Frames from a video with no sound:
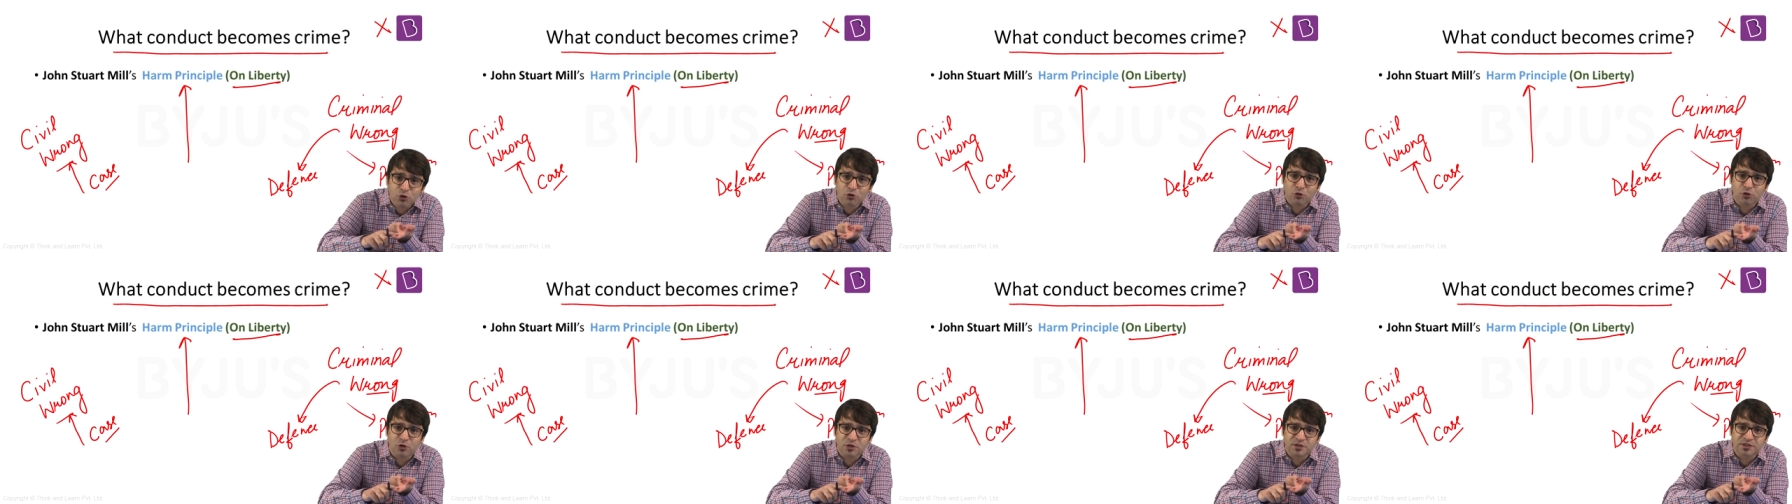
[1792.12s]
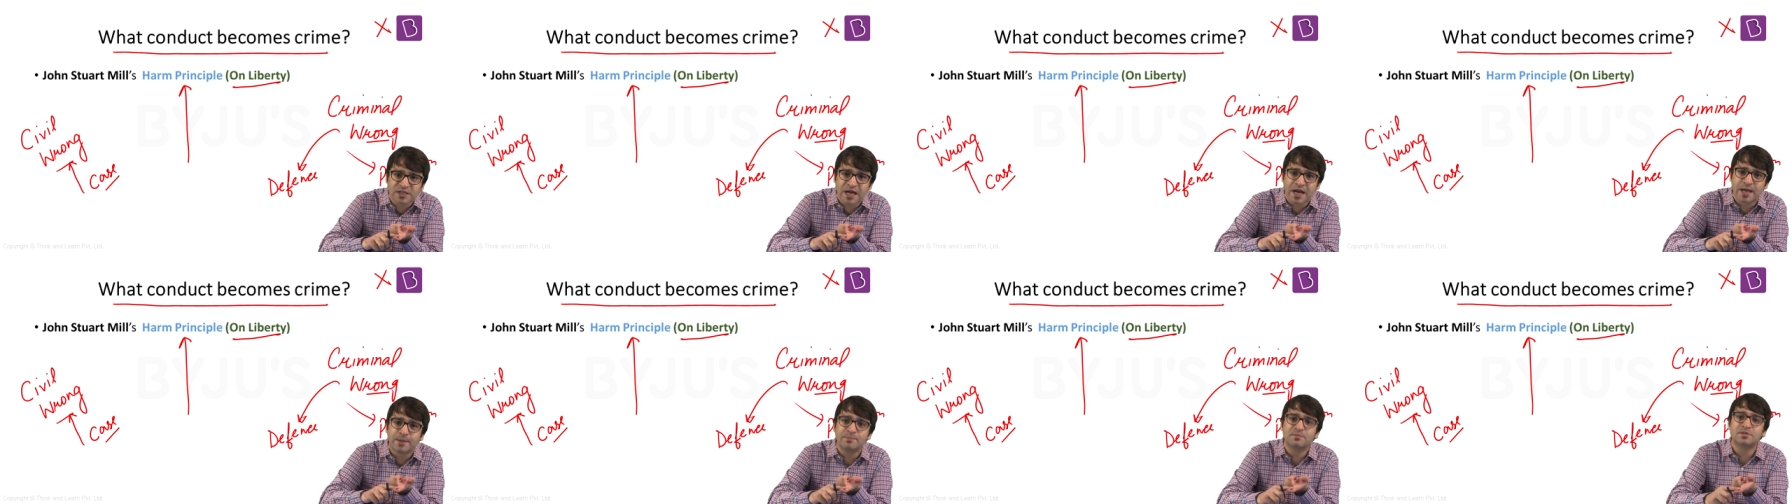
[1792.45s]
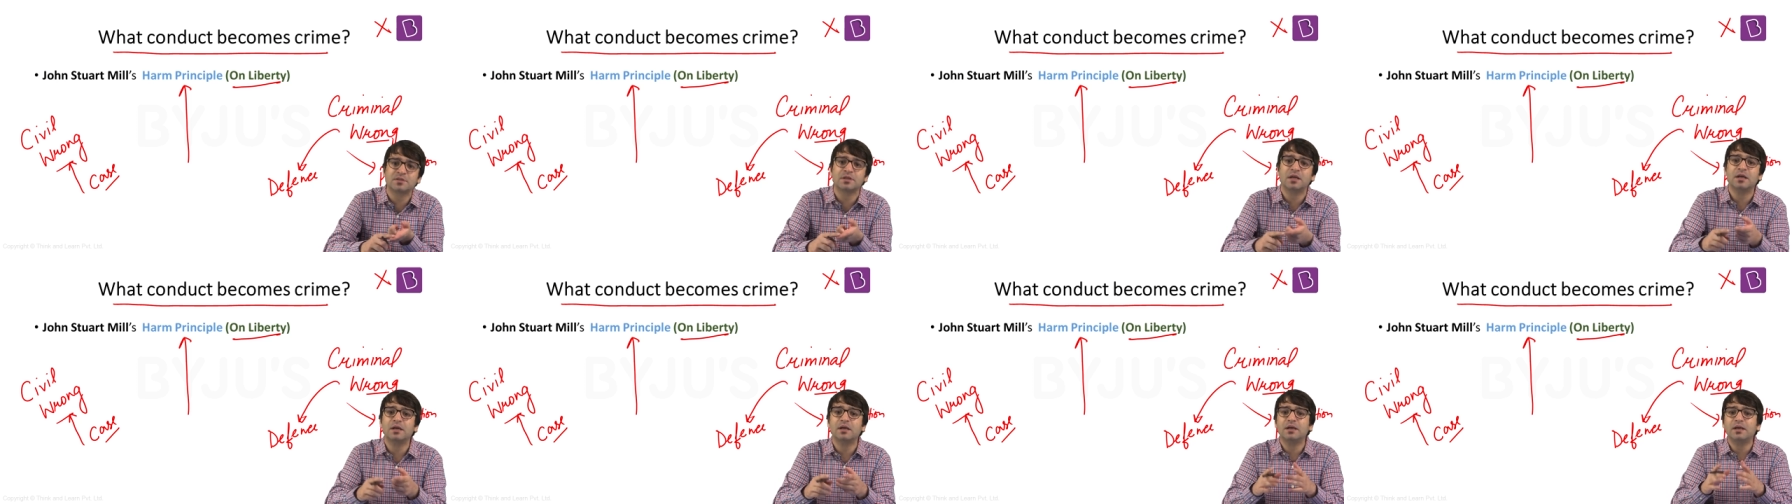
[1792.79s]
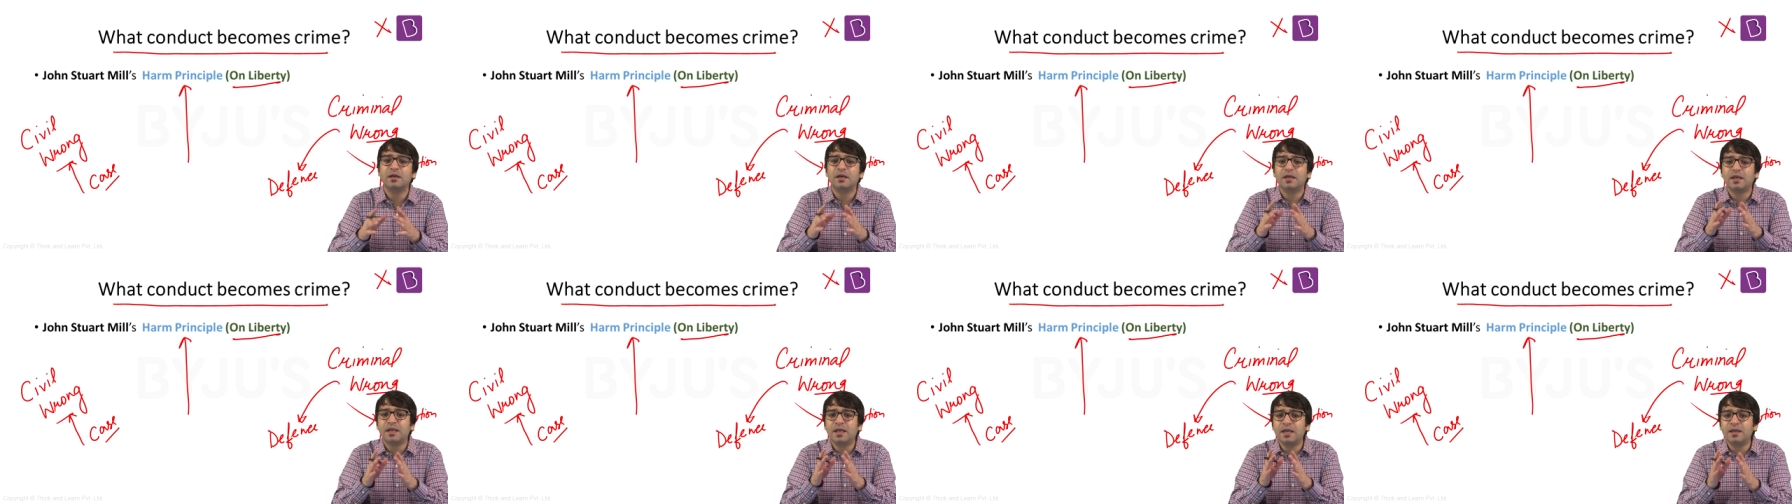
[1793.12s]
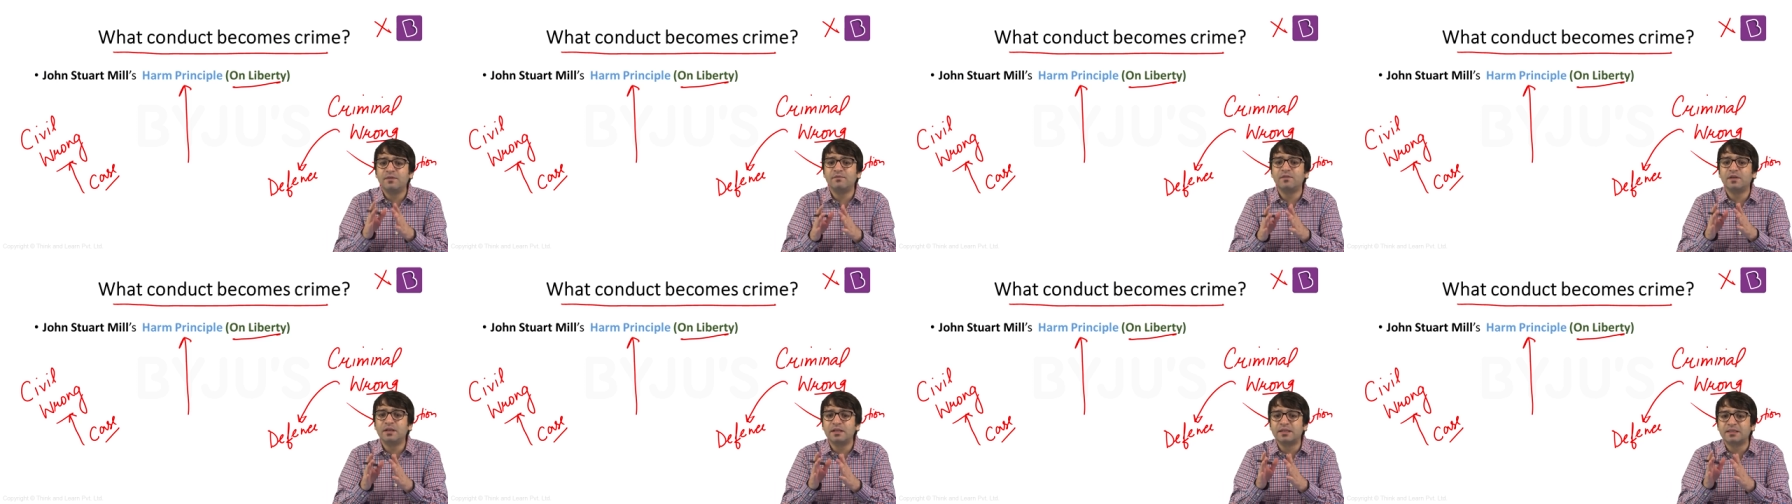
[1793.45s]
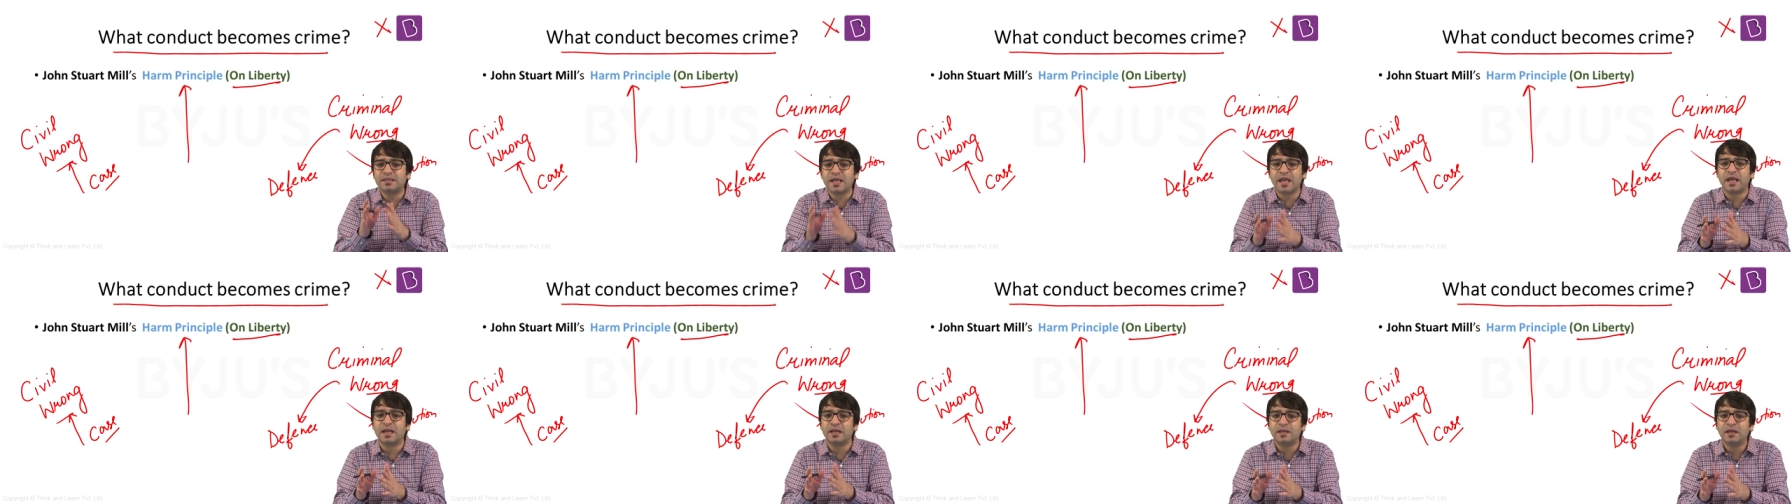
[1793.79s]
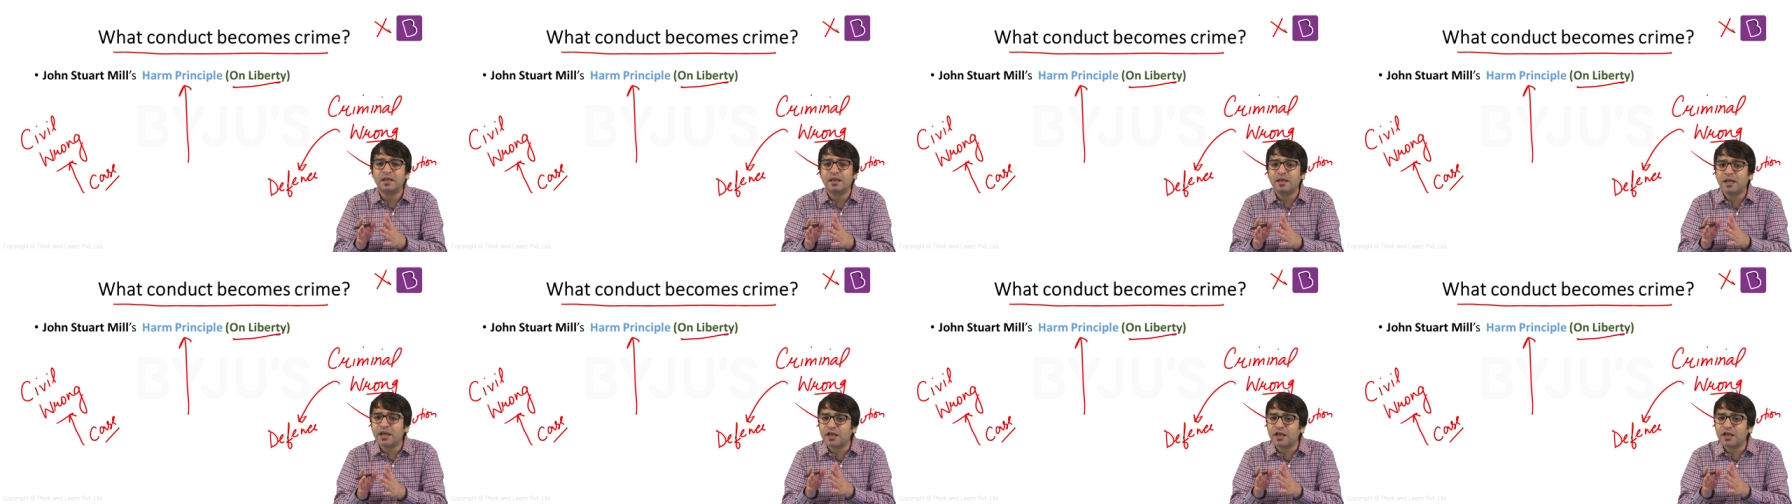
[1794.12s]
crore times, even then